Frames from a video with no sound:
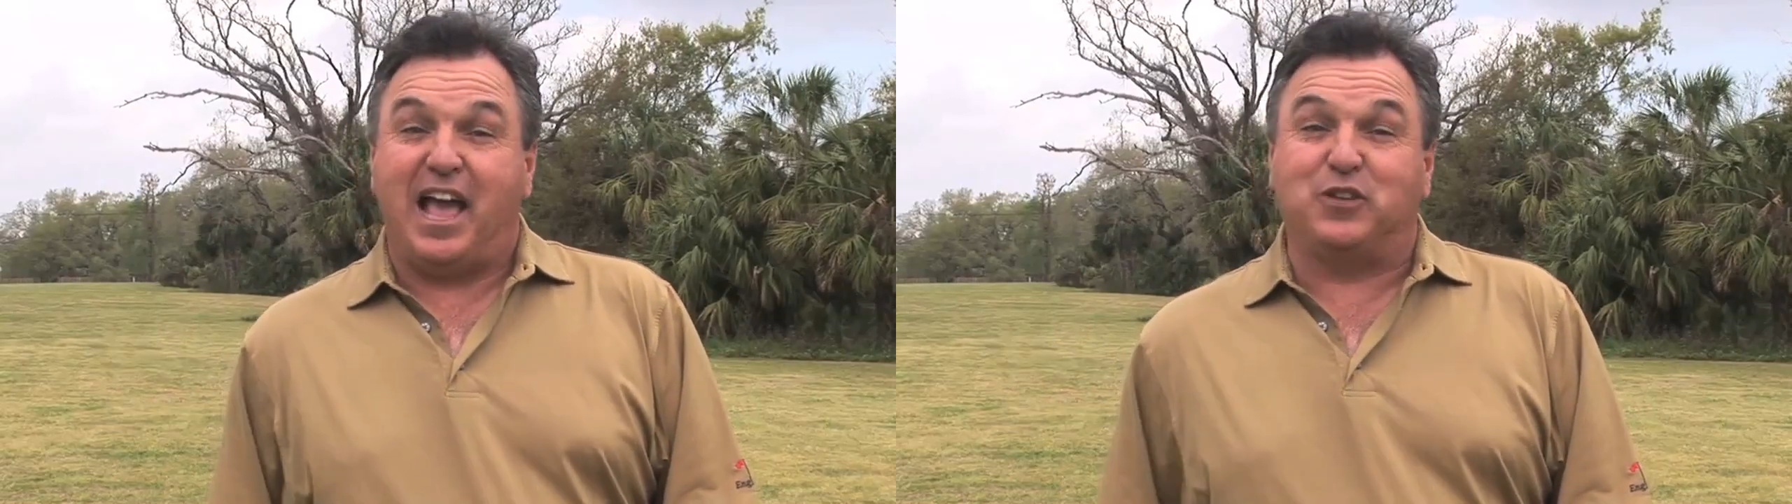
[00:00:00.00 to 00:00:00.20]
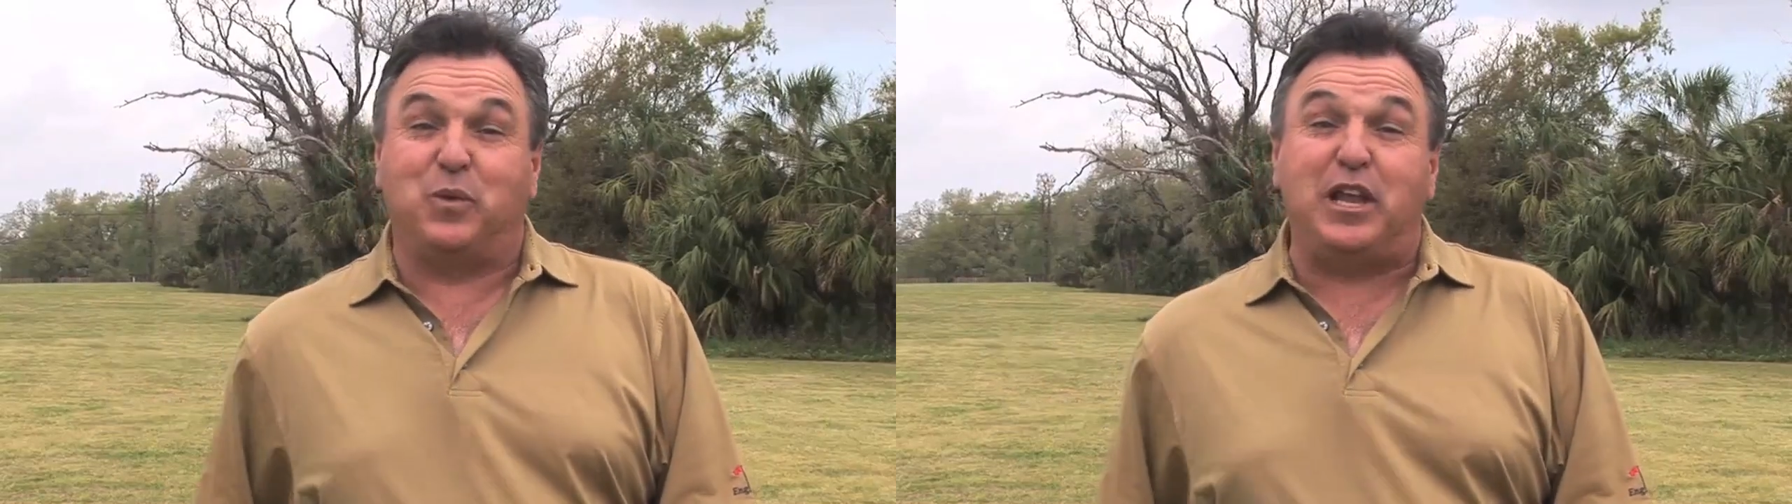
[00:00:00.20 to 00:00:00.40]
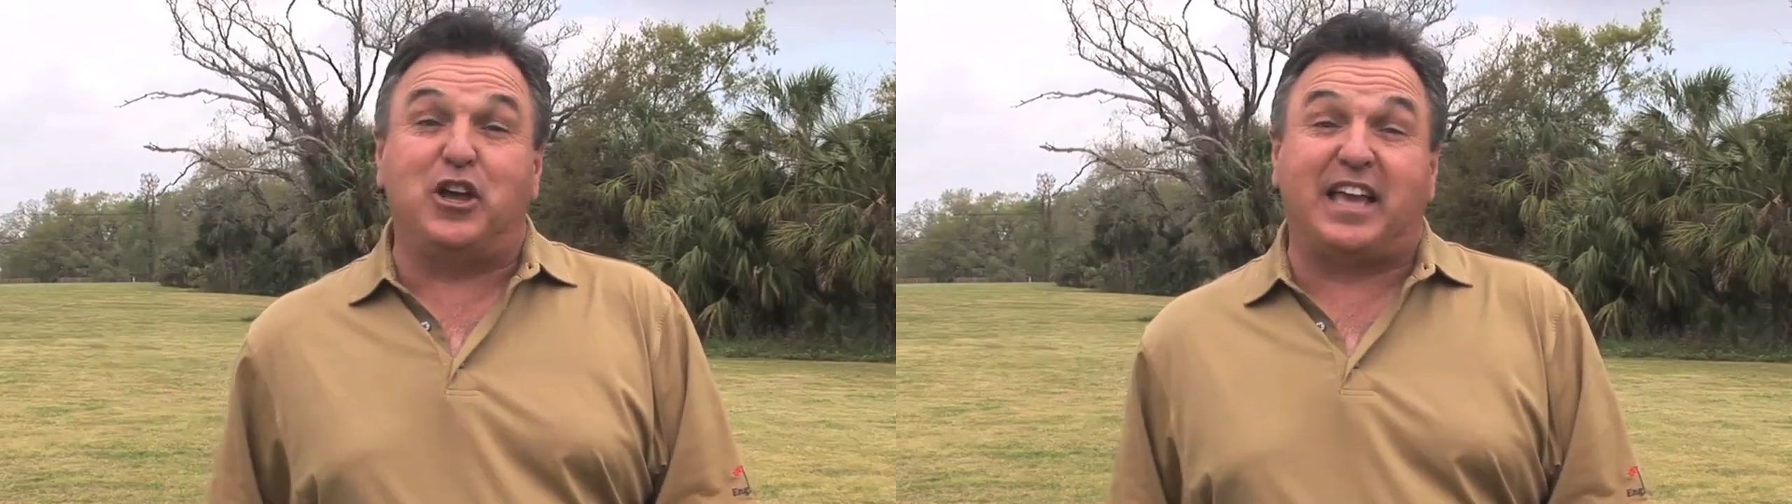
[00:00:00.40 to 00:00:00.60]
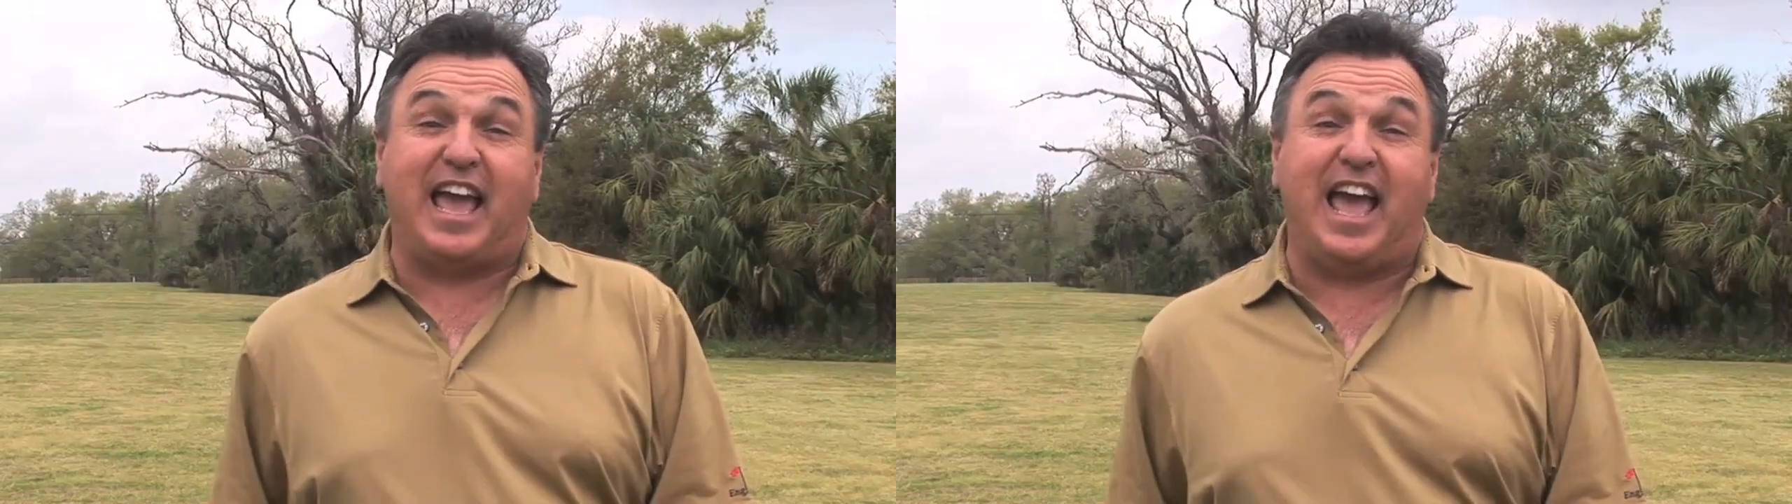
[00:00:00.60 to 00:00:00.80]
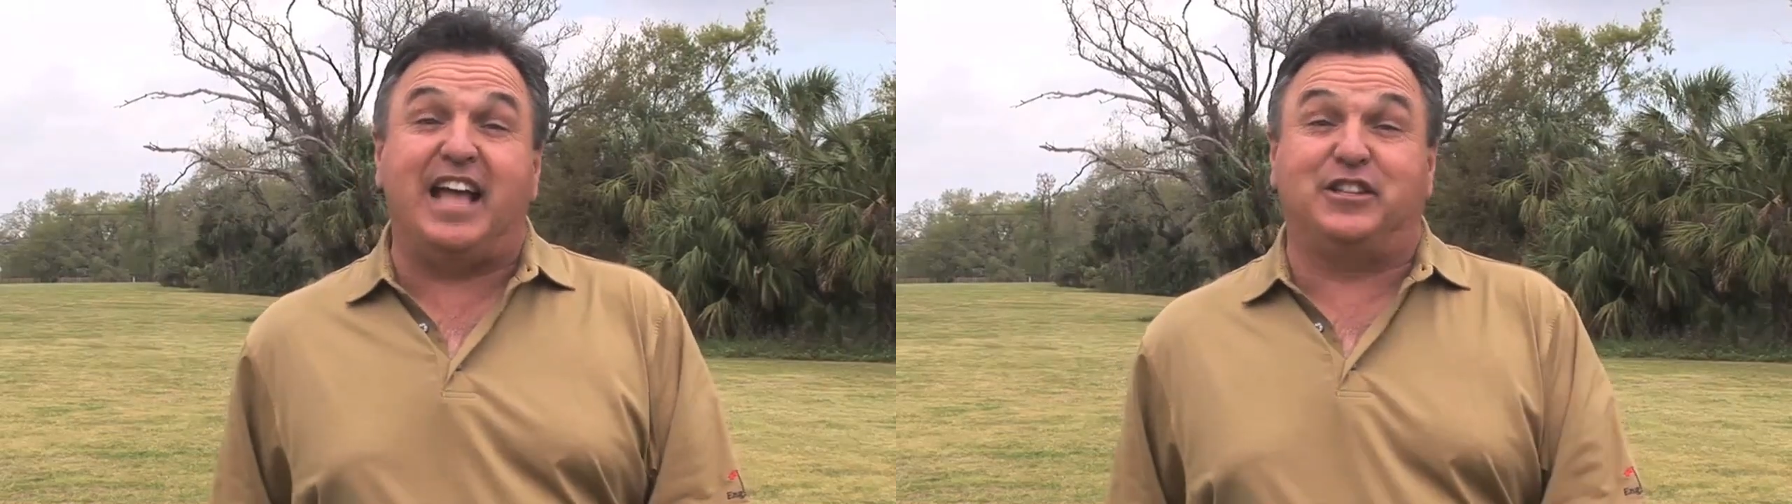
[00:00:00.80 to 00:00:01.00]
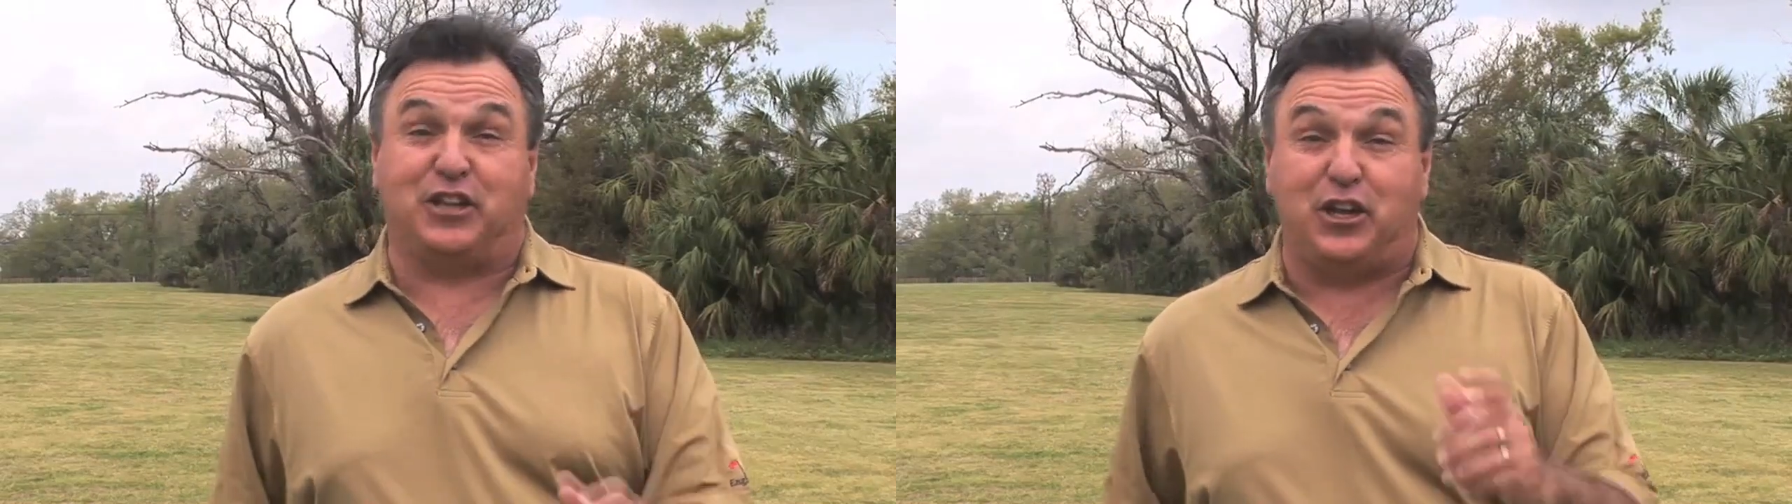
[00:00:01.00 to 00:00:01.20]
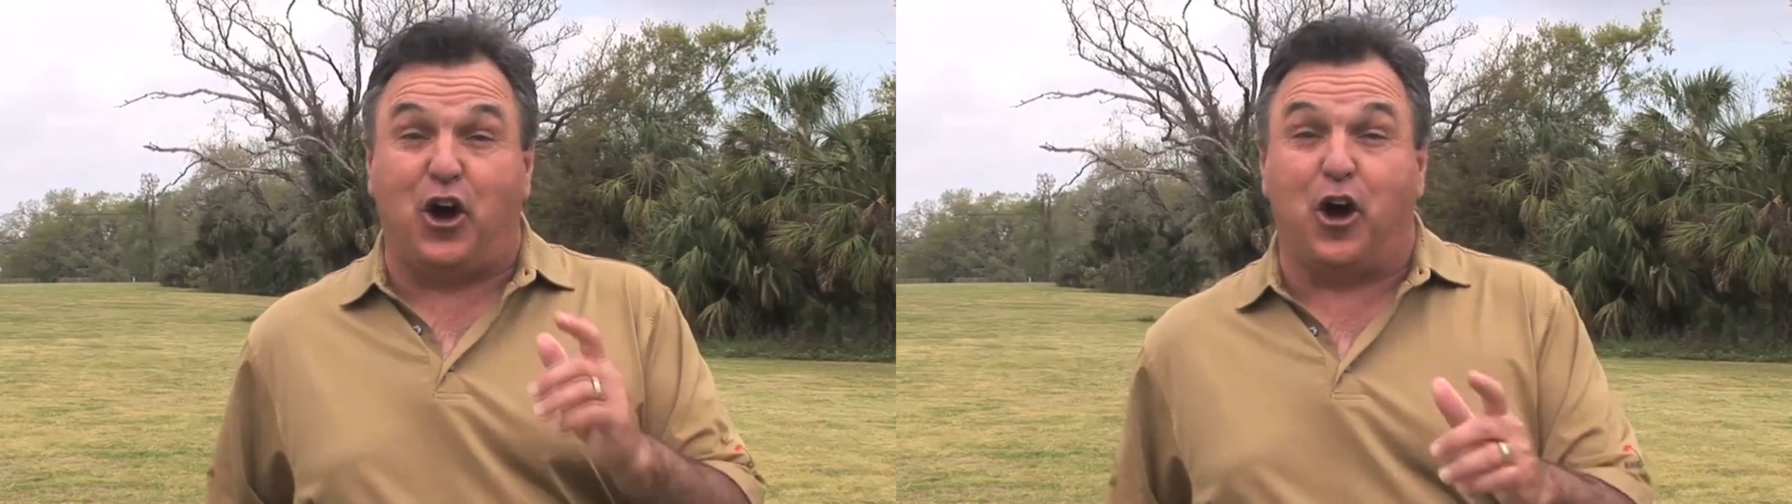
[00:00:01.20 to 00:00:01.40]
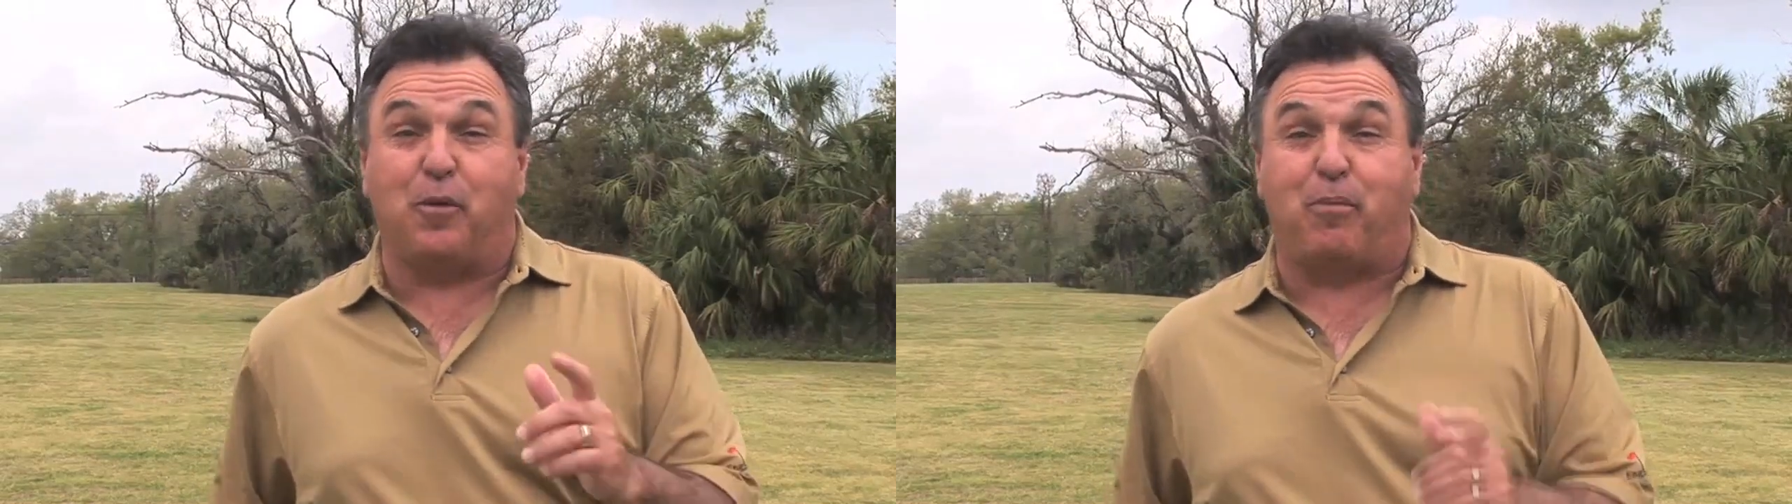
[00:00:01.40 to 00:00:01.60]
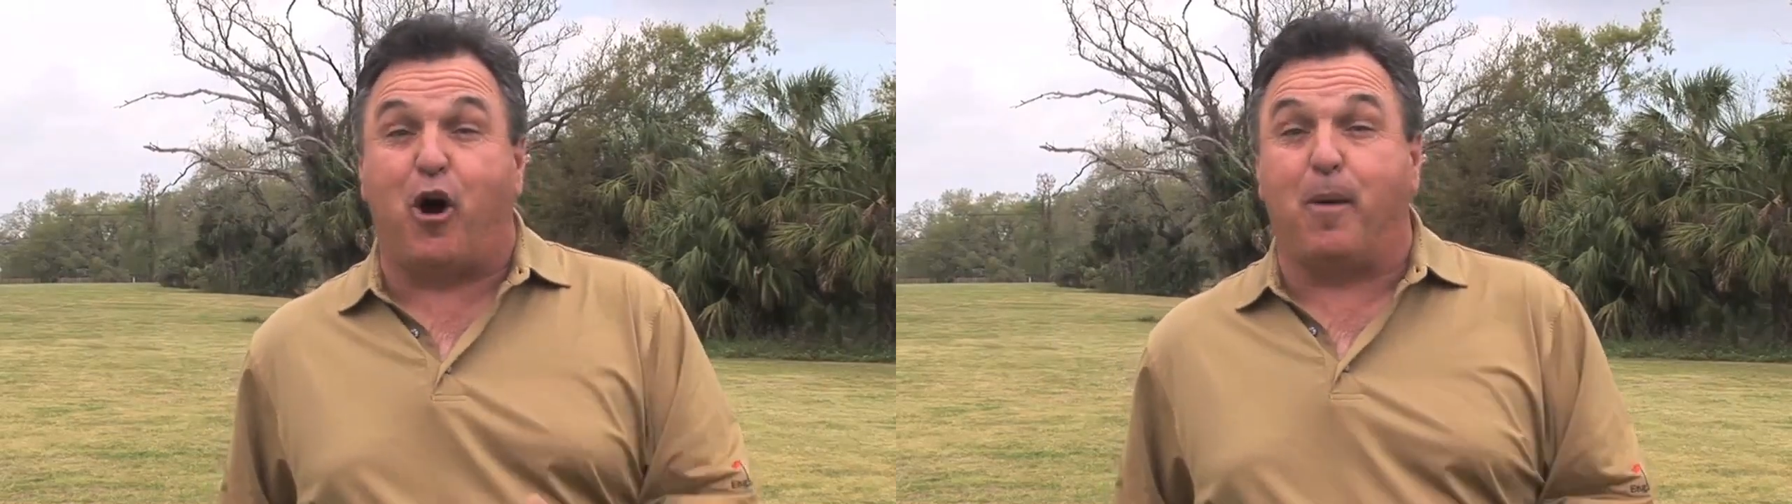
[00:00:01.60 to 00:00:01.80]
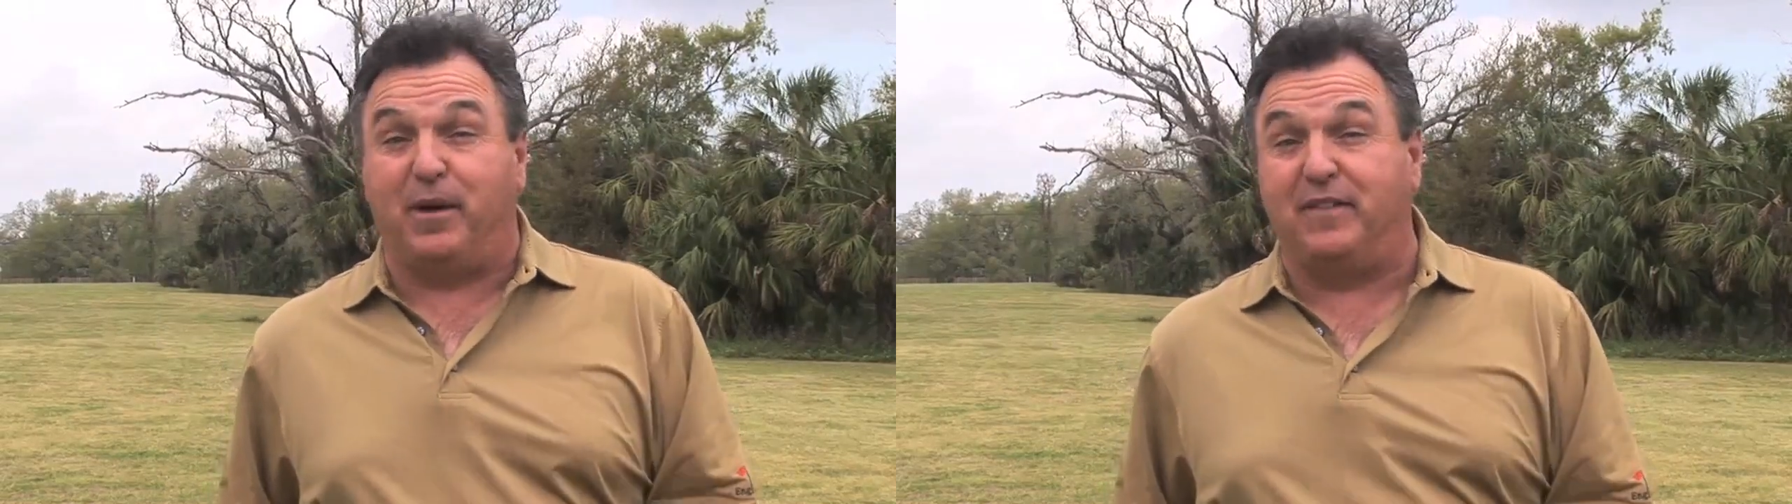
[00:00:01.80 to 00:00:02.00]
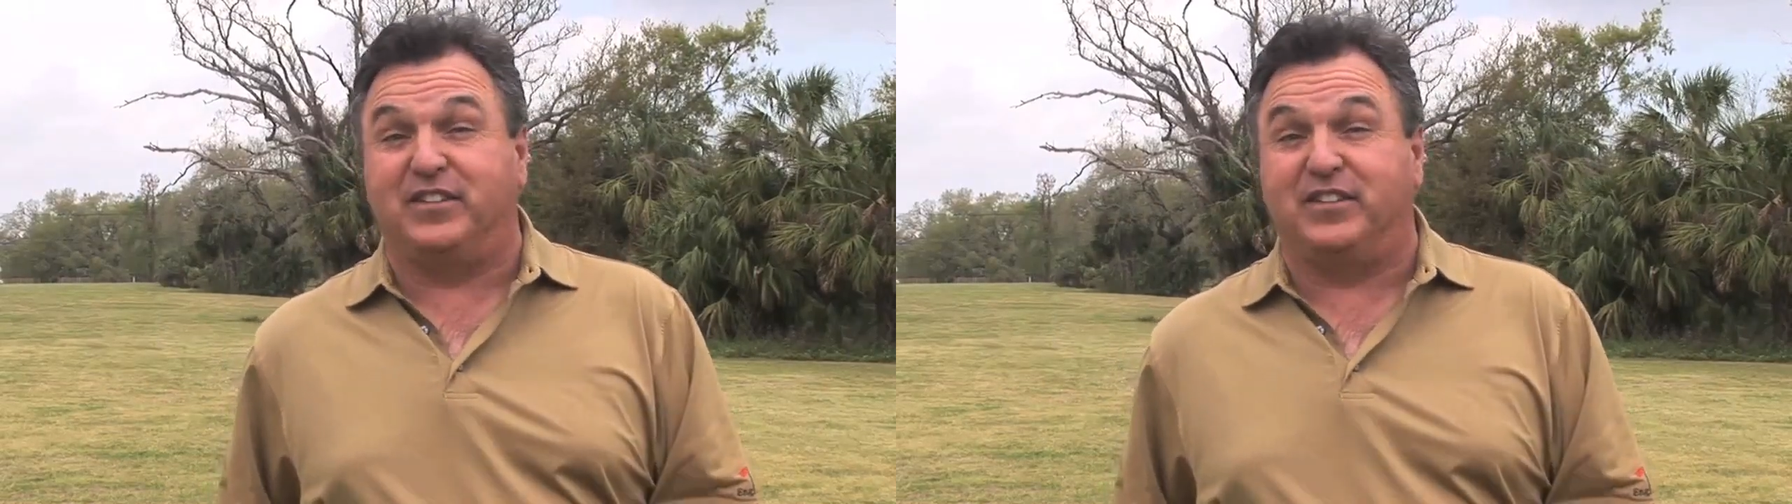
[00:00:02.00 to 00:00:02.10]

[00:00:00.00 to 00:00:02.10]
As we look ahead to the Arnold Palmer